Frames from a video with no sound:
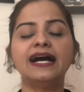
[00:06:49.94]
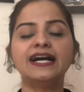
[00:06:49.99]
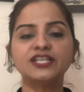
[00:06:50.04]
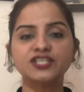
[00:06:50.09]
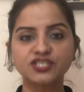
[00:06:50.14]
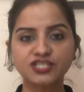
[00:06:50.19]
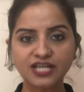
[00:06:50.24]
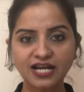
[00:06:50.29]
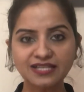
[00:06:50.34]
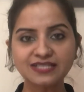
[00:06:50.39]

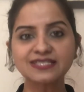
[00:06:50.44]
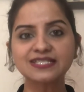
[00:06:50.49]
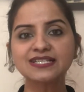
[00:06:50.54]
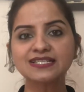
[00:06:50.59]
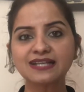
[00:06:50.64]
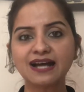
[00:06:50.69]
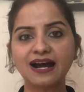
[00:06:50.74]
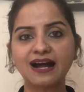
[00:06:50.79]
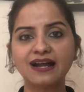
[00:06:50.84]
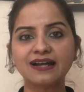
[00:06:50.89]
Chances
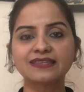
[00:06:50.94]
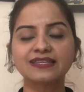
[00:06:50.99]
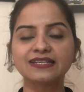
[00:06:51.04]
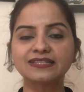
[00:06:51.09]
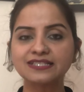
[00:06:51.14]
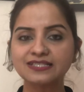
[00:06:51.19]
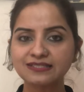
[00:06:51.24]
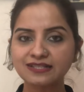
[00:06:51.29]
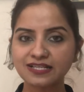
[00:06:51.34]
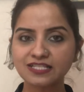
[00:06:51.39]
are that
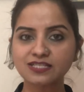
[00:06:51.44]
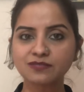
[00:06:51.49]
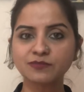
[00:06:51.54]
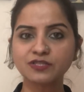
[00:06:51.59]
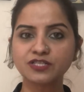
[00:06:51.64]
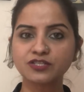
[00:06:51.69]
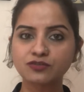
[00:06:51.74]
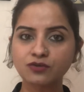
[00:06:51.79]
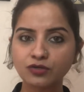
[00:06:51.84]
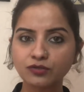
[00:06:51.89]
this customer
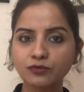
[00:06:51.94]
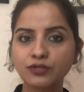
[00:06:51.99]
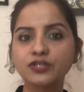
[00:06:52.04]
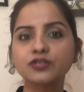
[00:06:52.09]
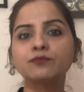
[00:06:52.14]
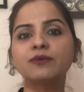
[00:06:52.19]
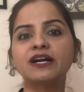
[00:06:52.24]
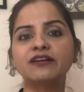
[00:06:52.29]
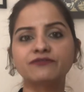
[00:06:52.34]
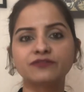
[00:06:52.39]
is not going to
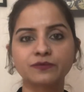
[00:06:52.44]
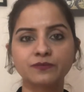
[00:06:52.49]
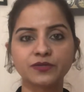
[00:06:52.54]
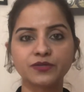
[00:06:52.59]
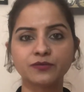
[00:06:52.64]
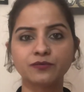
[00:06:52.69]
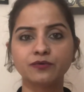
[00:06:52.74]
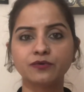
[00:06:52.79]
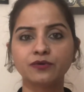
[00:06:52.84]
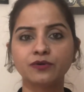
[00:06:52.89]
buy from you.